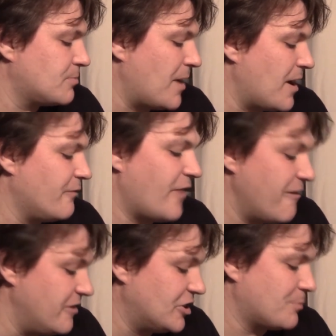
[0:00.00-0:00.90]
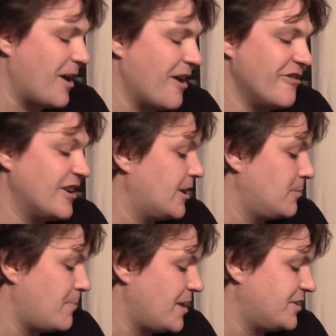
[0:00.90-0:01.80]
very inspiring and
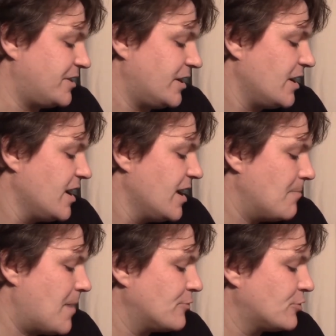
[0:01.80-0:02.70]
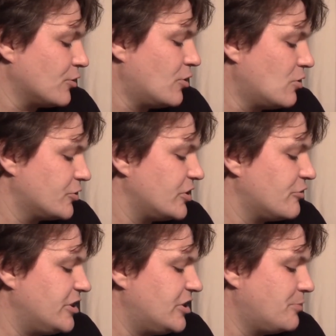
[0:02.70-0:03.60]
mighty. Mount on a horse,
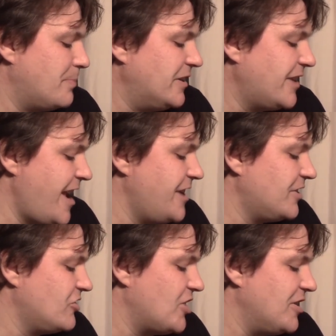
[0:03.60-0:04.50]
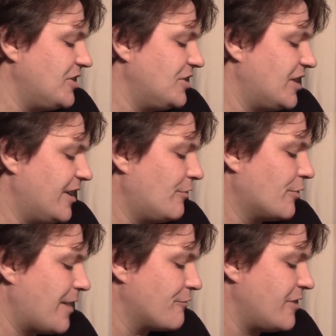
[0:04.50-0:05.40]
increase speed to 8 and change into hero
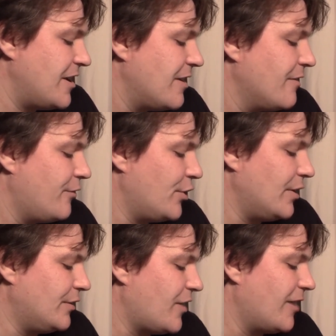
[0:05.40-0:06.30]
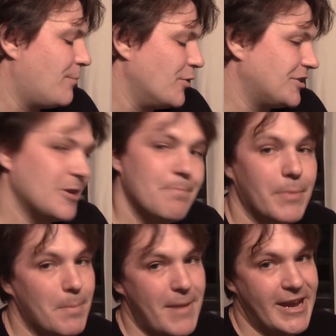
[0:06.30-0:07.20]
cavalry for 35 points.
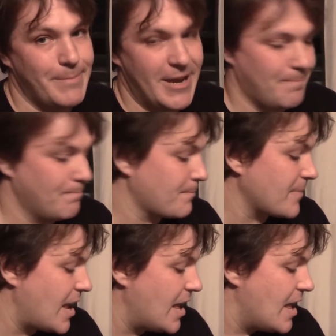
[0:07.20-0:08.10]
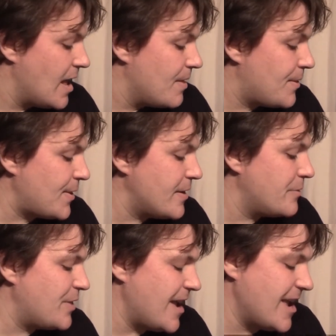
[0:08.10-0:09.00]
Maybe. The thing
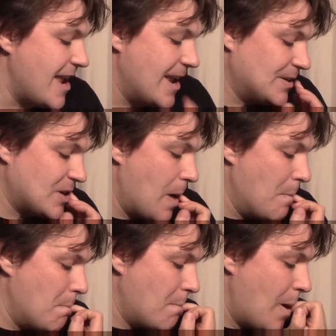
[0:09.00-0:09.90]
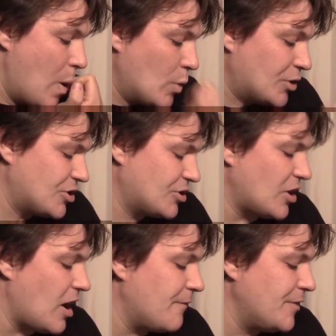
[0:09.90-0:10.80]
with it is, most
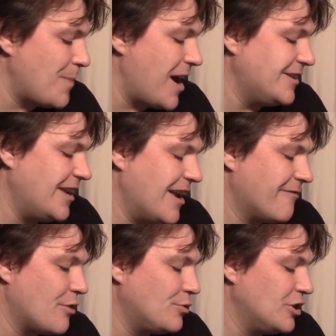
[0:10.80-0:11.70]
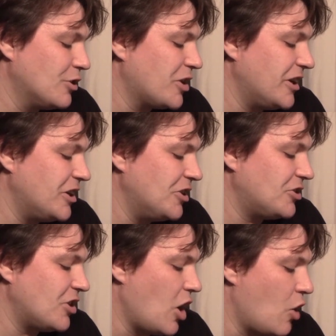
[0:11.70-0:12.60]
of your mighty heroes, you're looking at
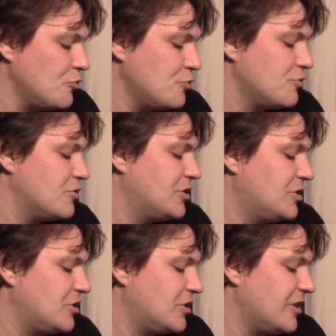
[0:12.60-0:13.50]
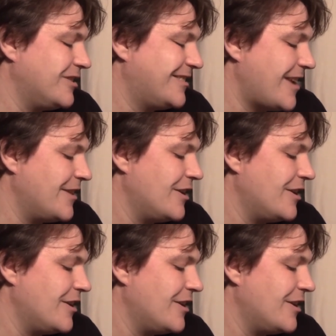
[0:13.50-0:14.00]
110